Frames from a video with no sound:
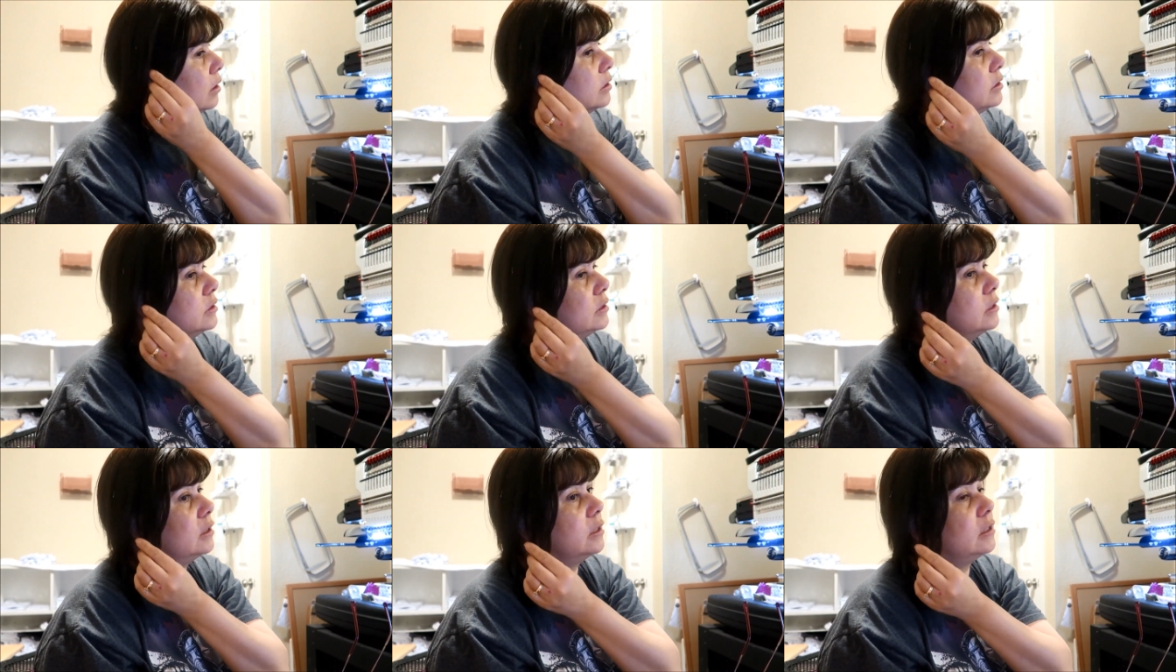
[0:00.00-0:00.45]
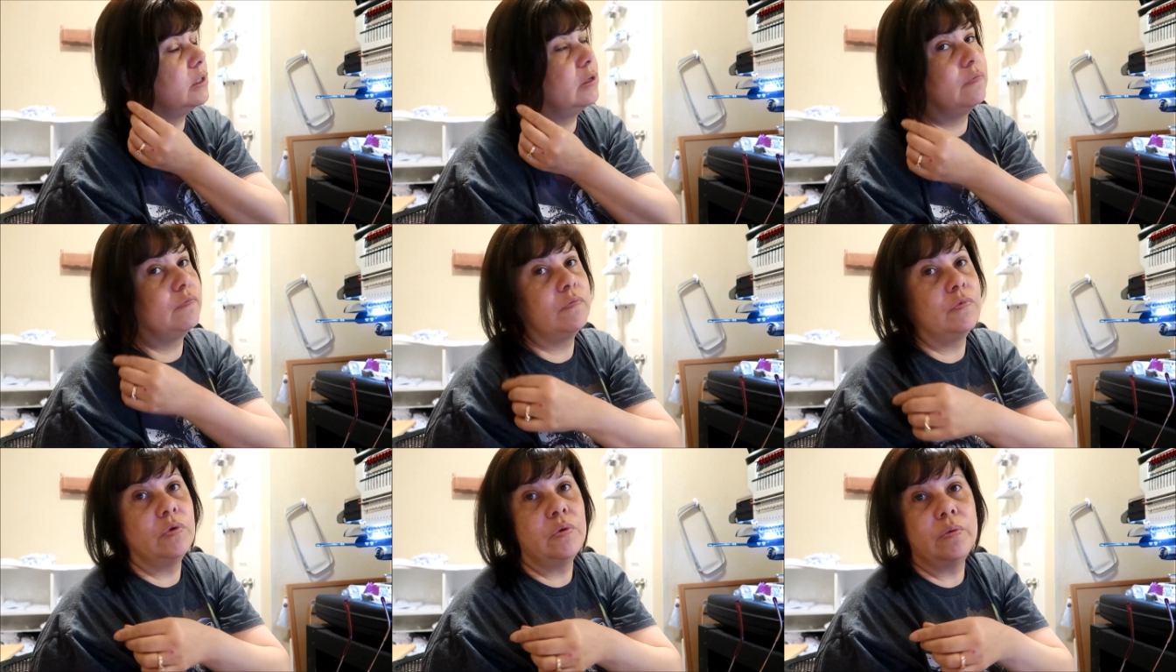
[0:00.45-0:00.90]
Honestly, I
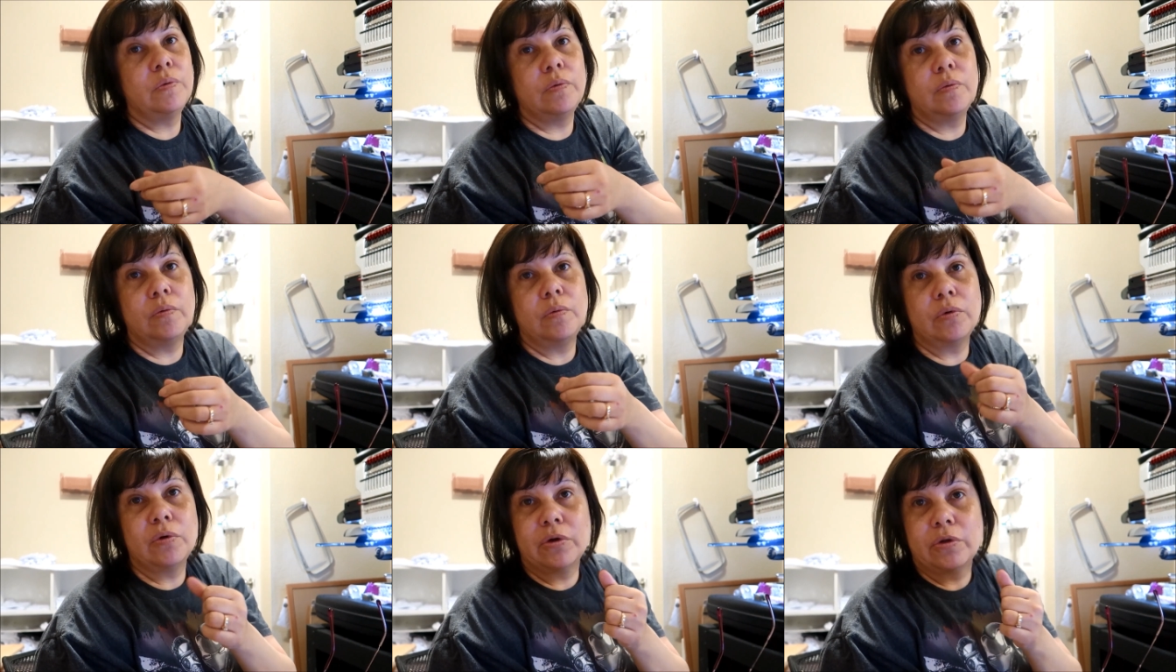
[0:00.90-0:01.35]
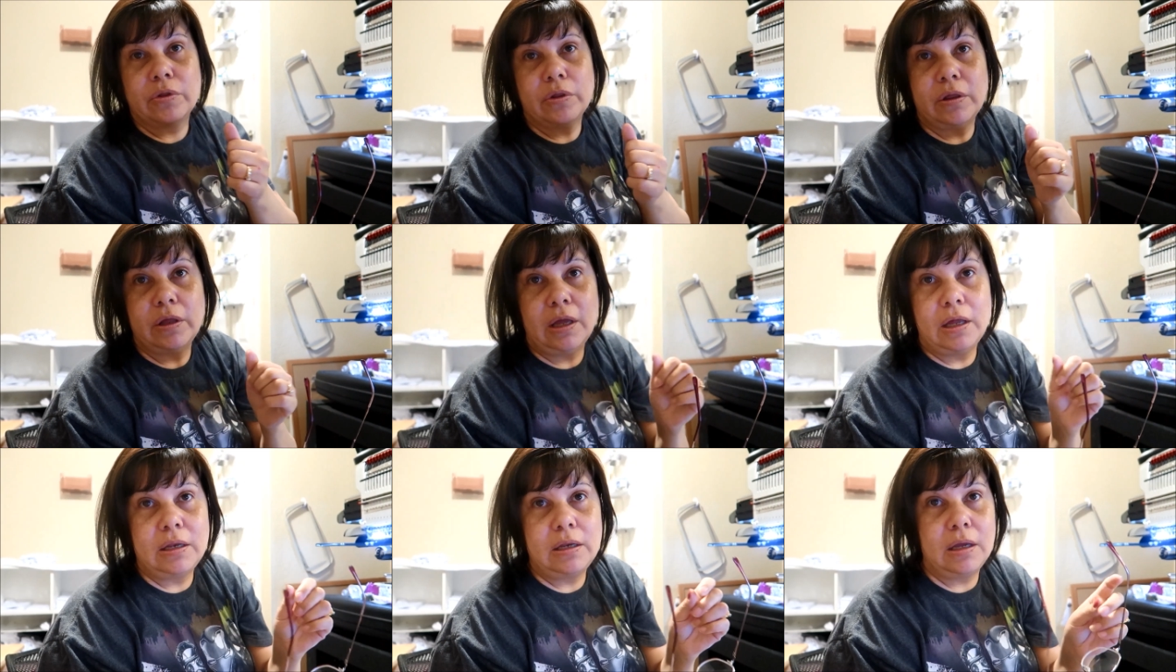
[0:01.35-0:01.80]
have no
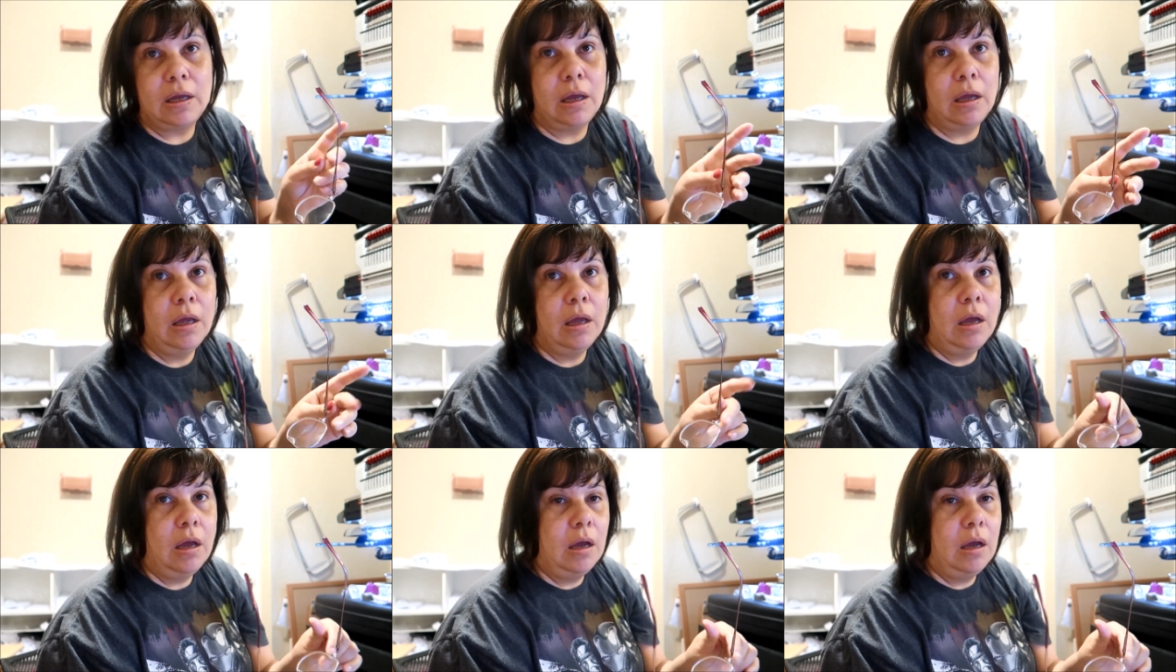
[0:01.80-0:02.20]
earthly idea.